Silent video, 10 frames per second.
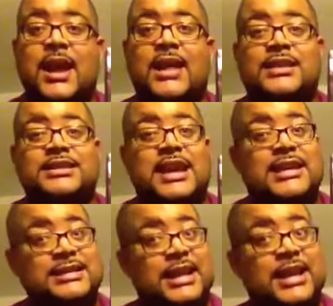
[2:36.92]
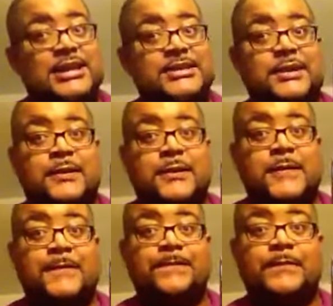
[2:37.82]
and the Jazz Age.
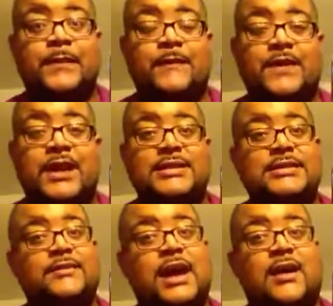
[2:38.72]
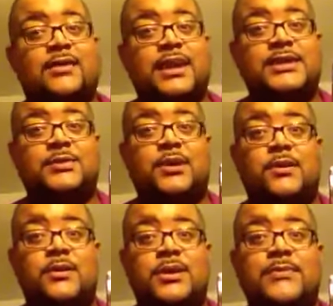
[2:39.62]
Um, phase of how things were
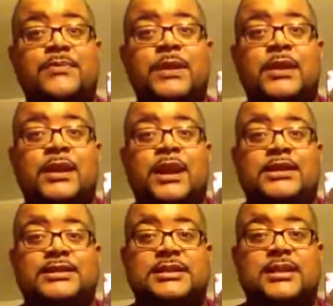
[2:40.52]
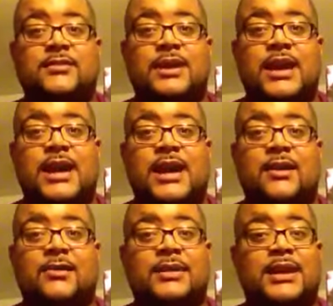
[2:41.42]
going and just dealing with
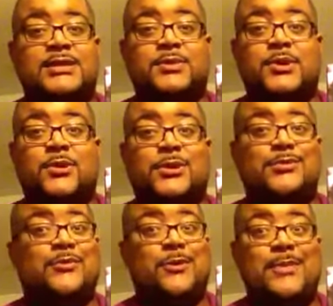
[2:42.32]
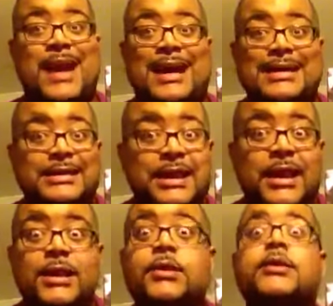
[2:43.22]
how things were going from back in the
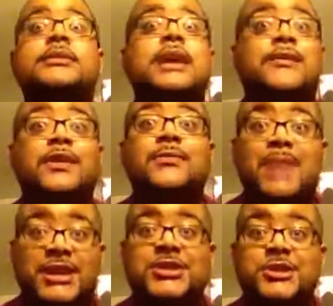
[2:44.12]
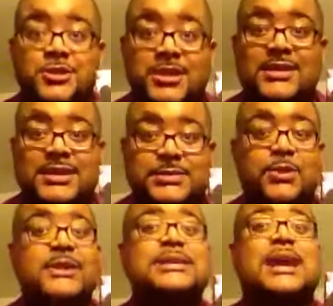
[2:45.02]
day, definitely make sure you get this book
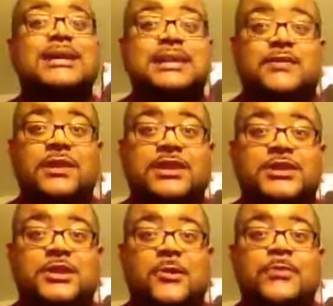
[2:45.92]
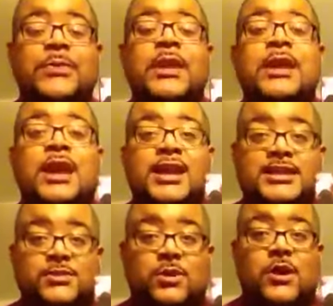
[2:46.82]
because I can definitely let you know it
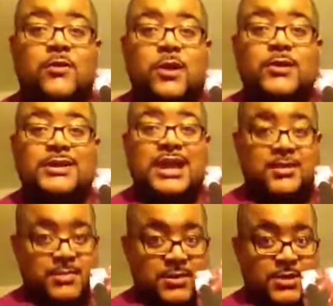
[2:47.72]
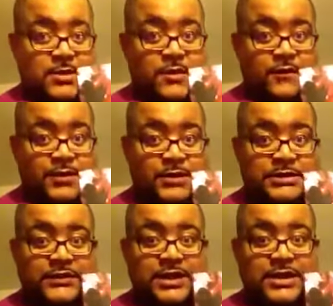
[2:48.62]
is well worth it. it Maybe long for those
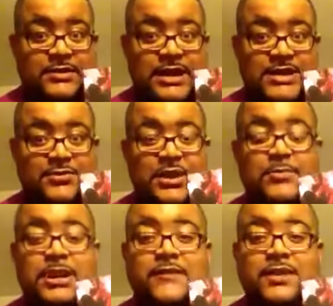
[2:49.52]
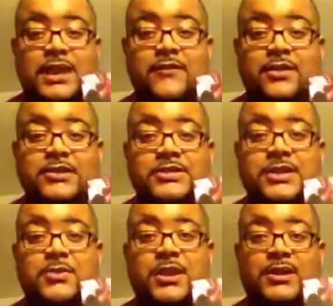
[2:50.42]
of you that don't like to read, but I feel like for those of you
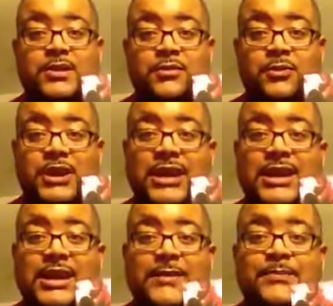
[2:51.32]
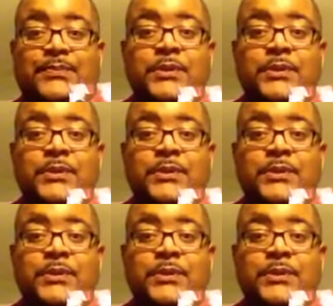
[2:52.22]
that want a good read and